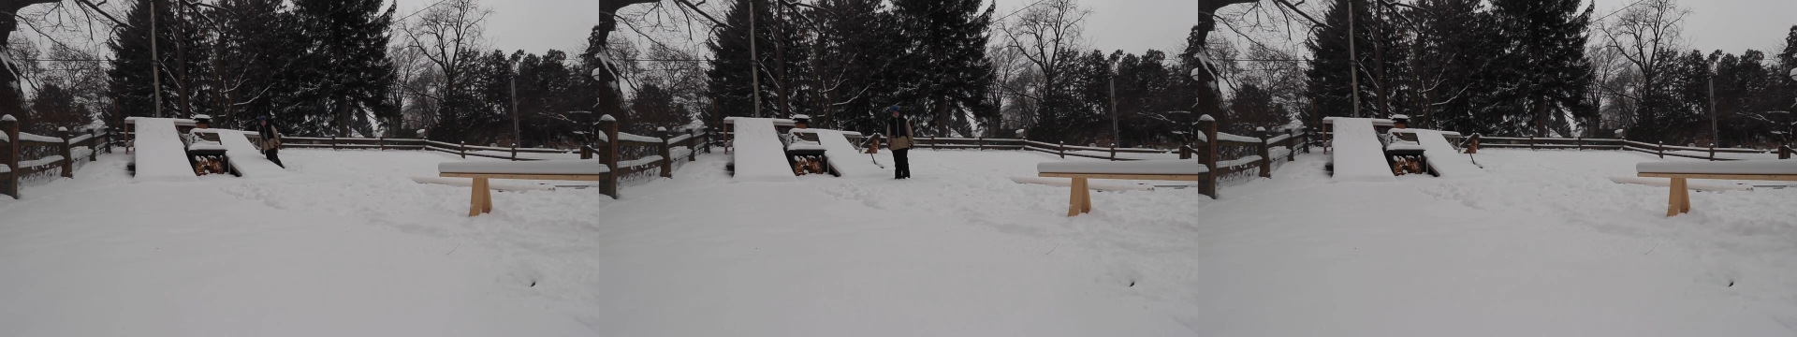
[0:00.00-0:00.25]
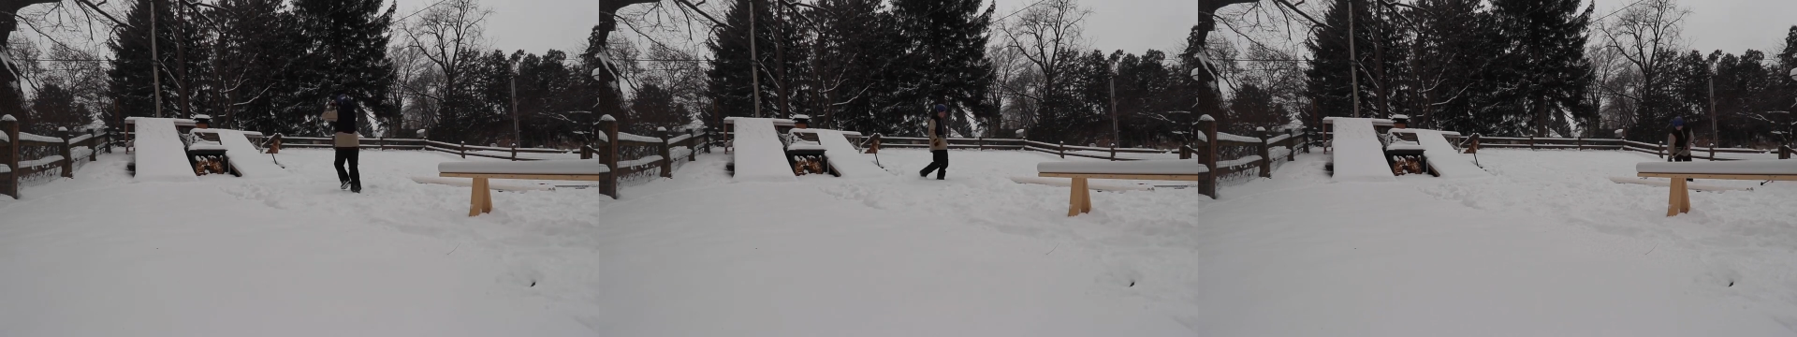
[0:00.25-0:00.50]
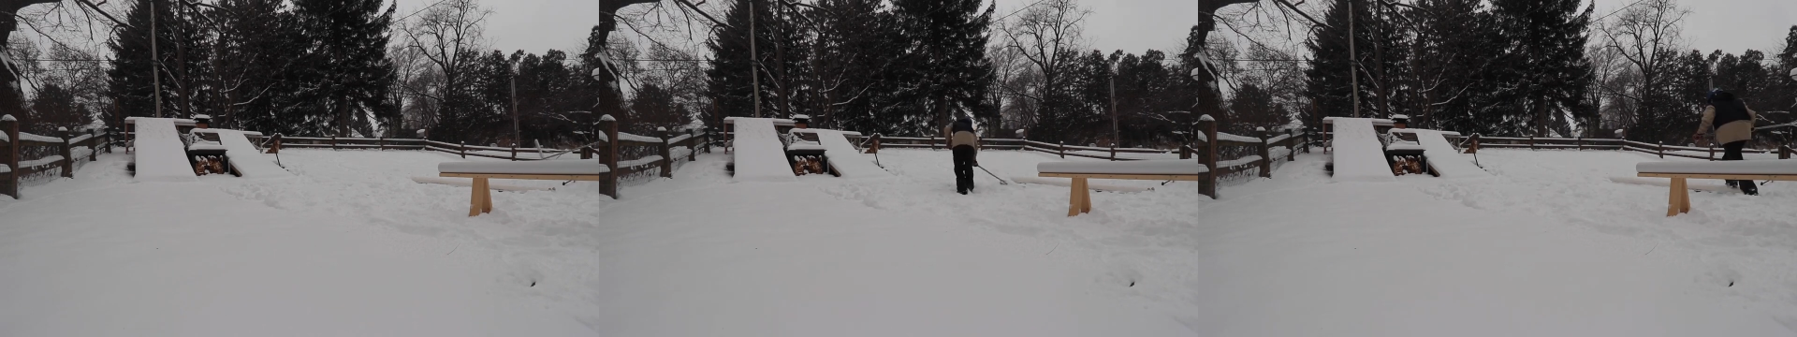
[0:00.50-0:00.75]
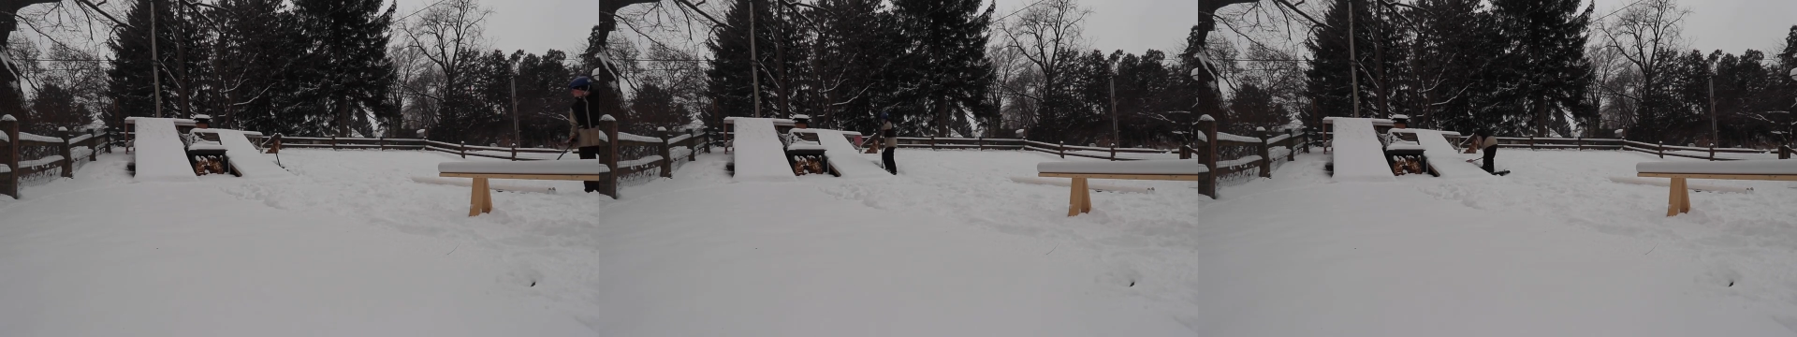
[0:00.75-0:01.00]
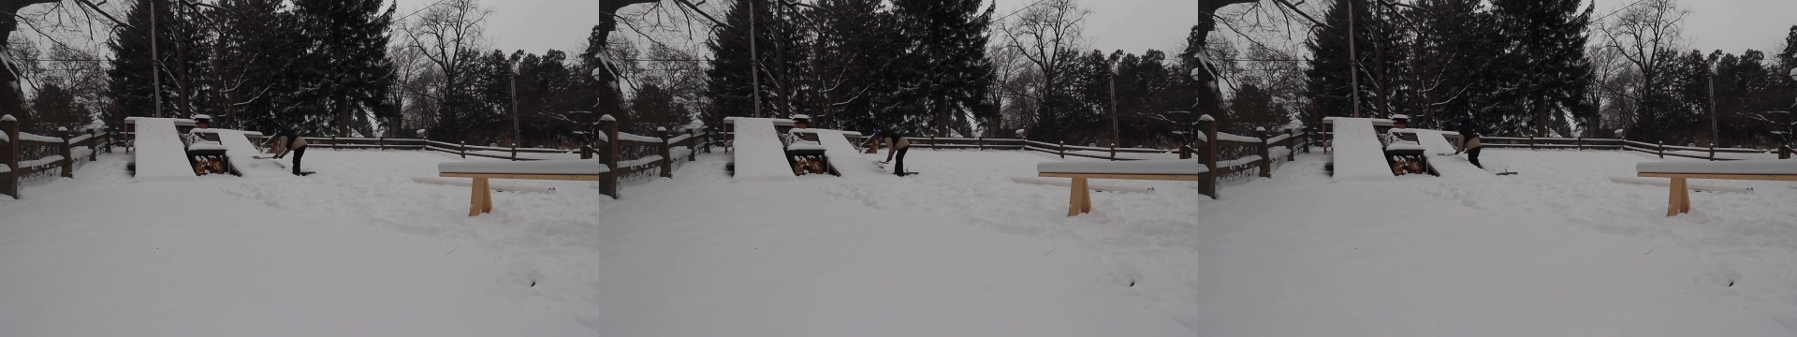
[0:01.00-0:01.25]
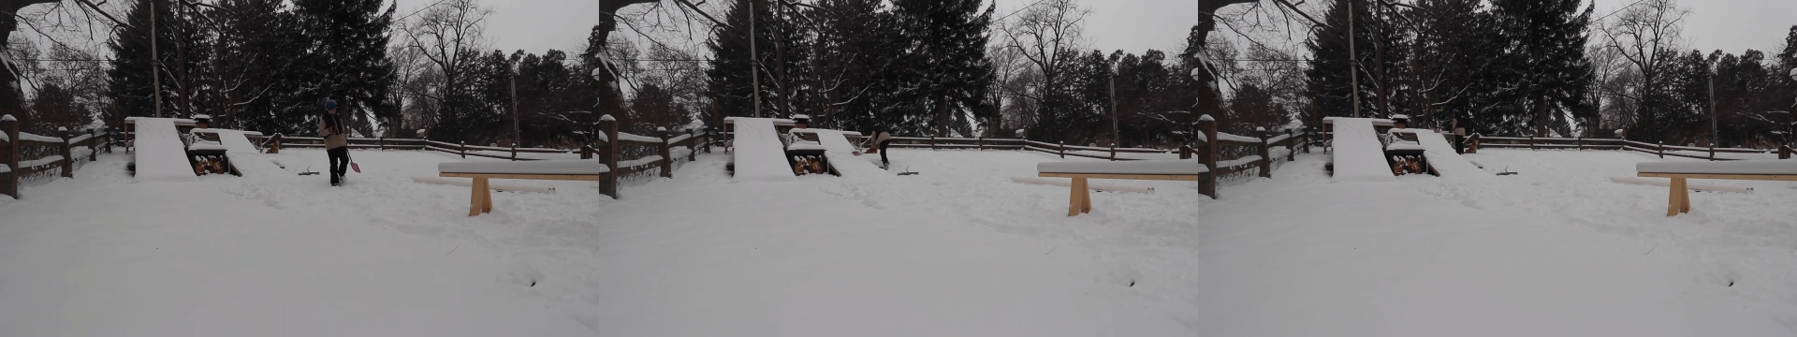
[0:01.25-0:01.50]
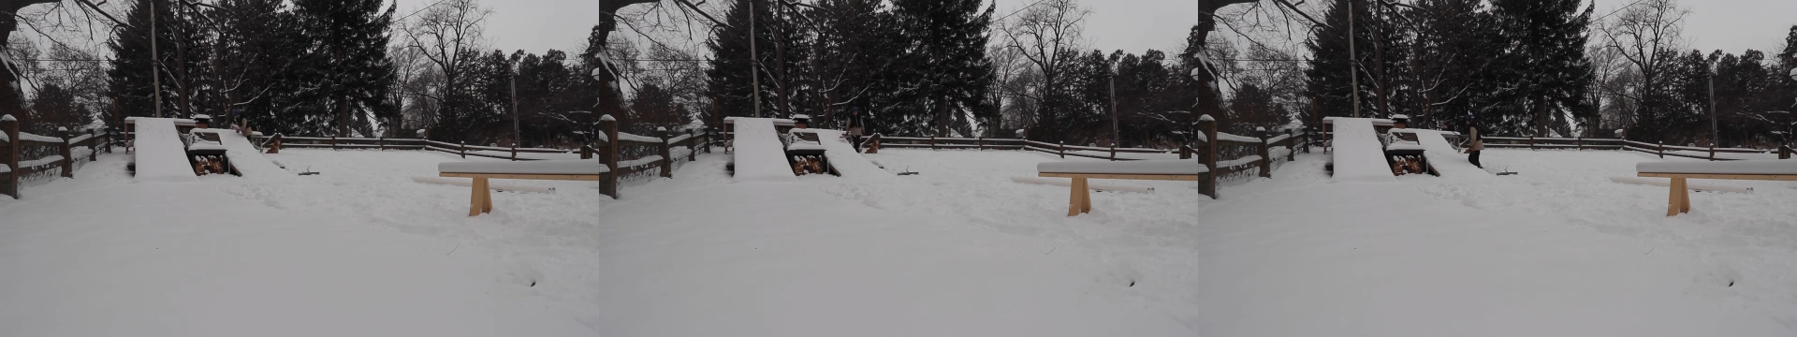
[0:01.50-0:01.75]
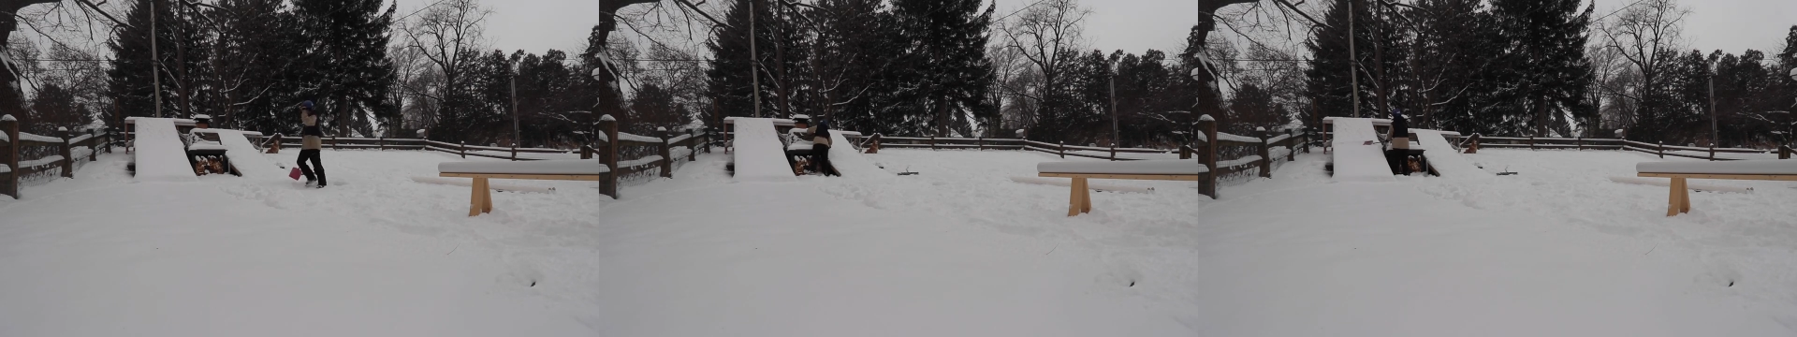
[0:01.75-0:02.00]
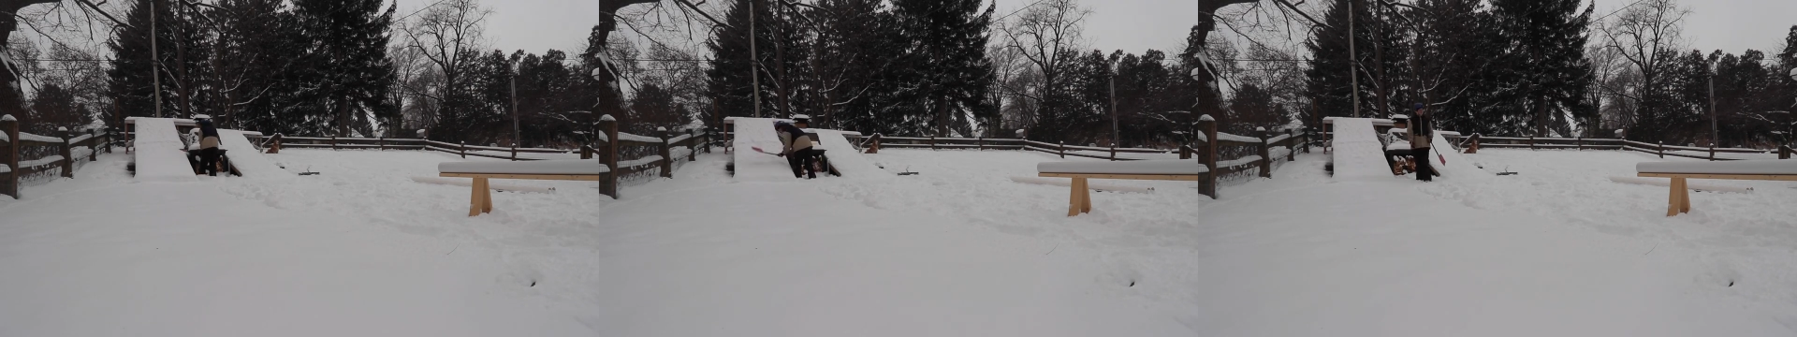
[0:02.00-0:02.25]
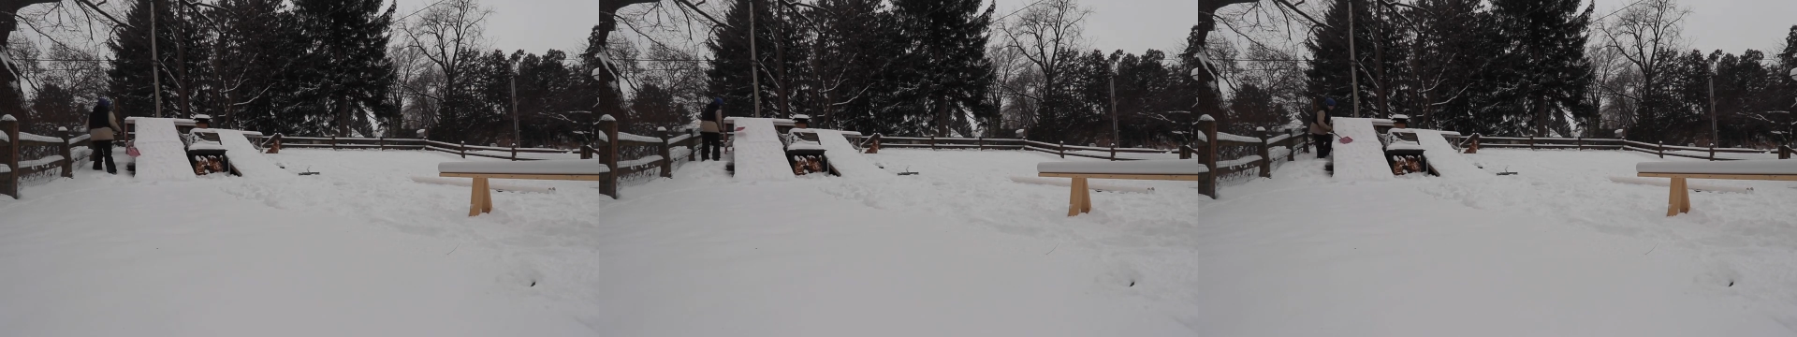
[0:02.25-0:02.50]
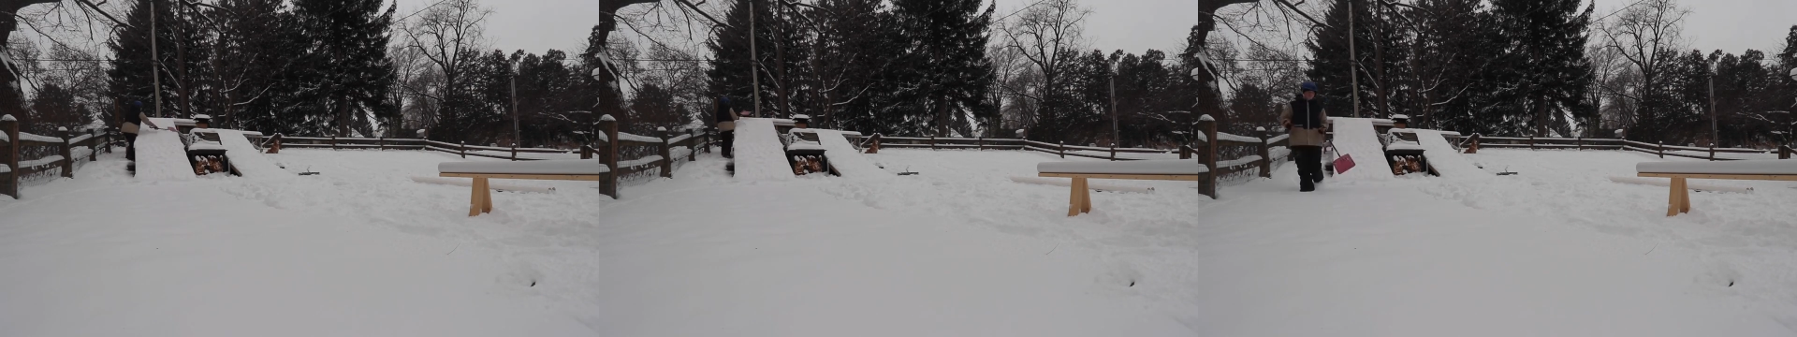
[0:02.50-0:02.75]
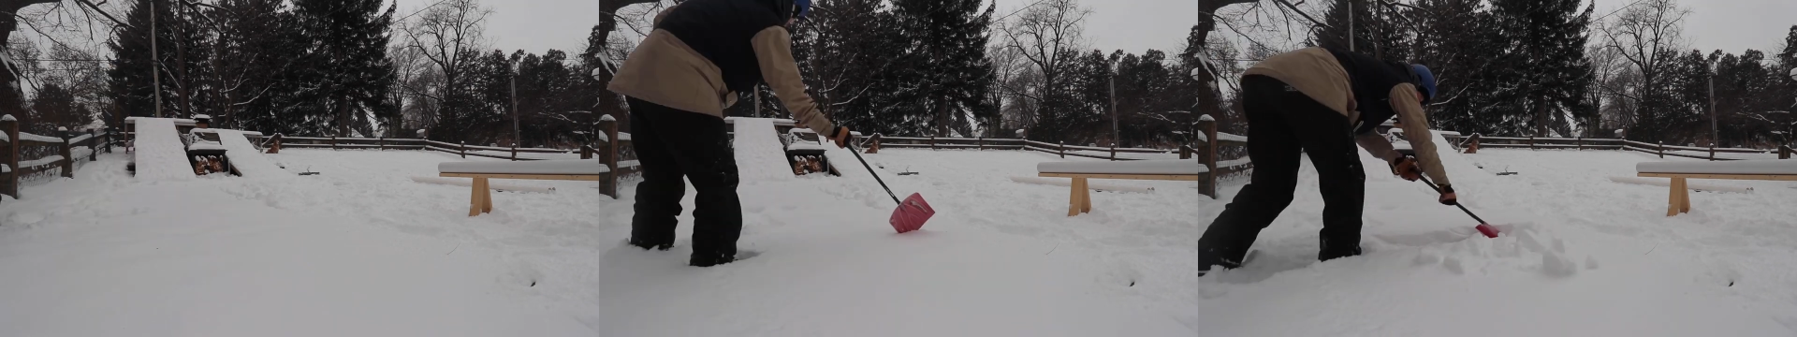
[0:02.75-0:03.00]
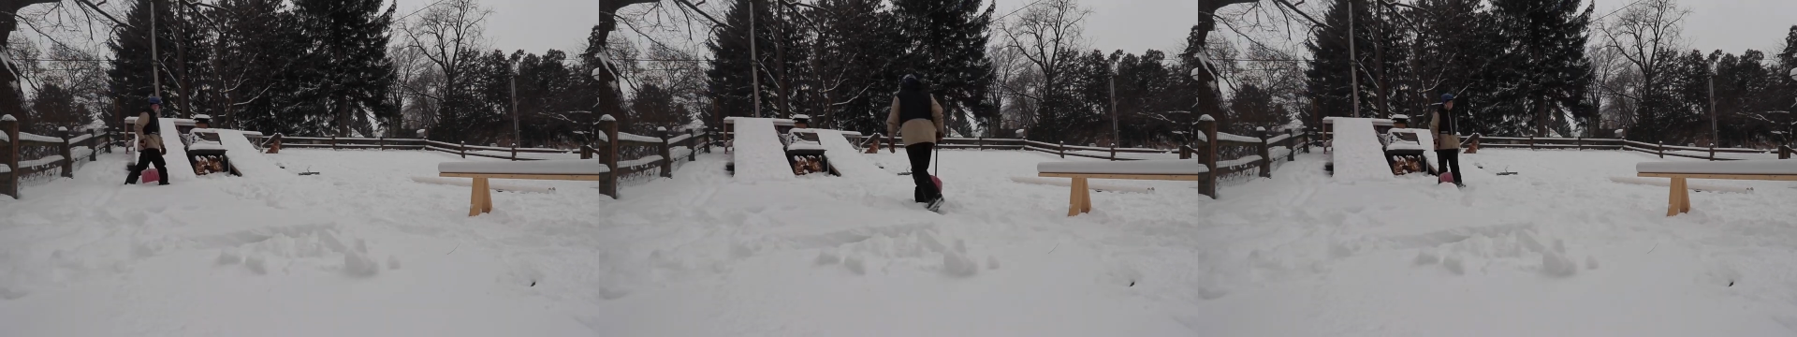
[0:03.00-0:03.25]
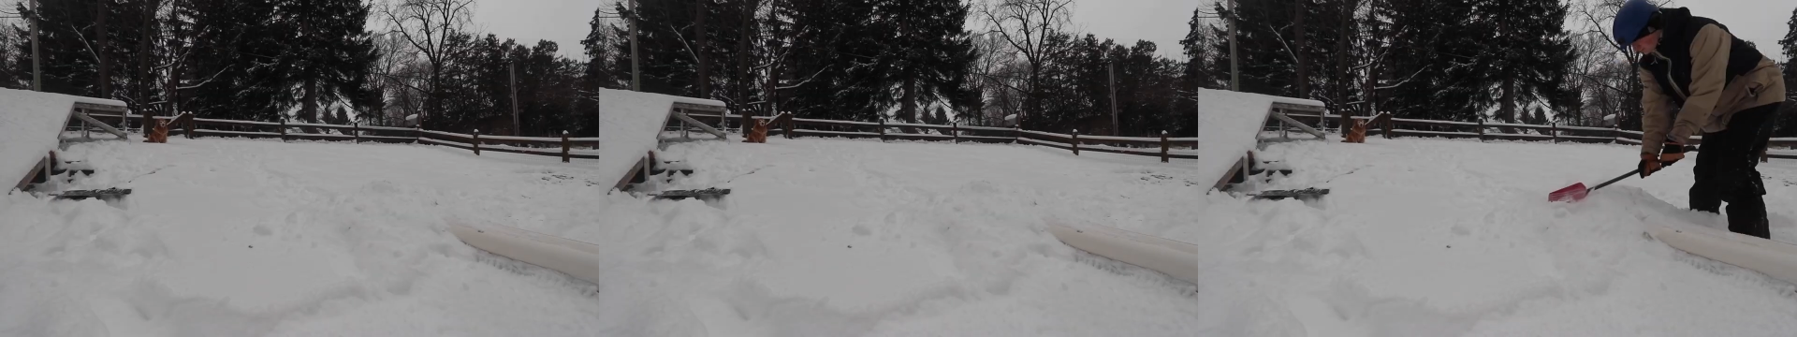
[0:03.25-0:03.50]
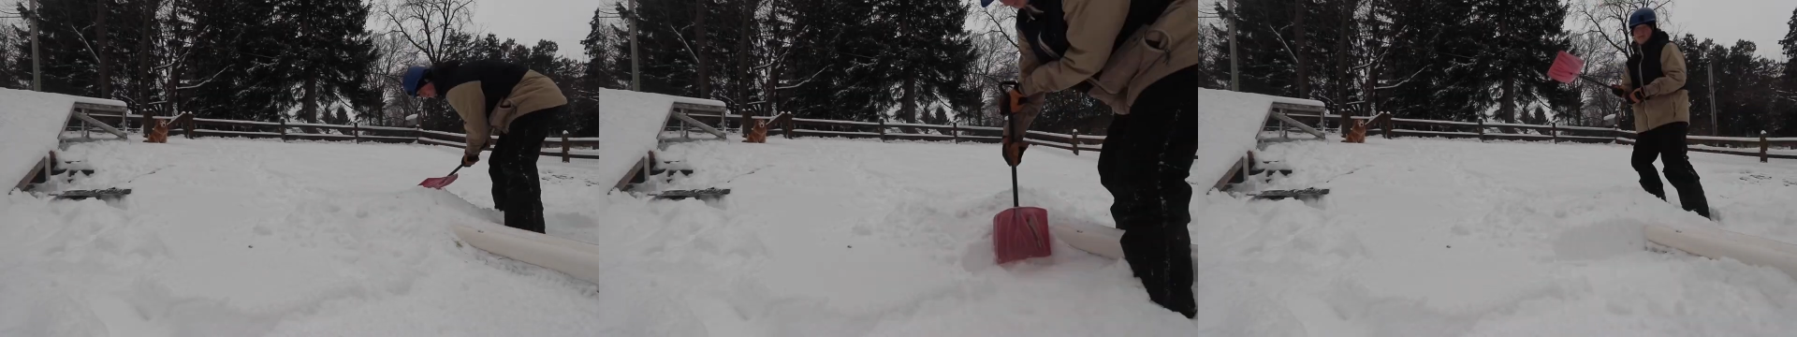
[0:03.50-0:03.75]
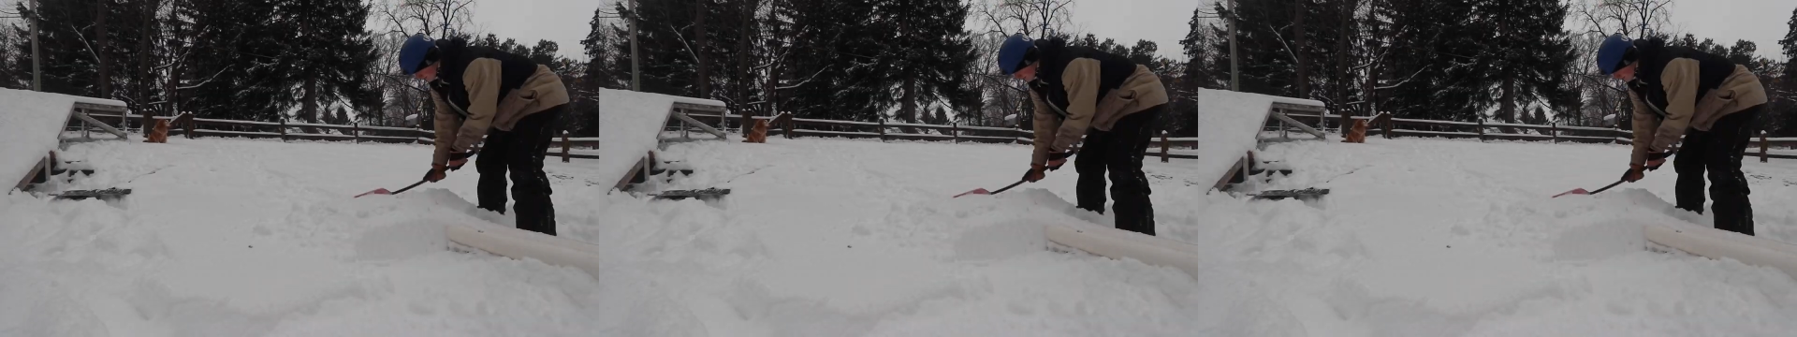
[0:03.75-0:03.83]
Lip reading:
No face is visible, so there are no lips to read.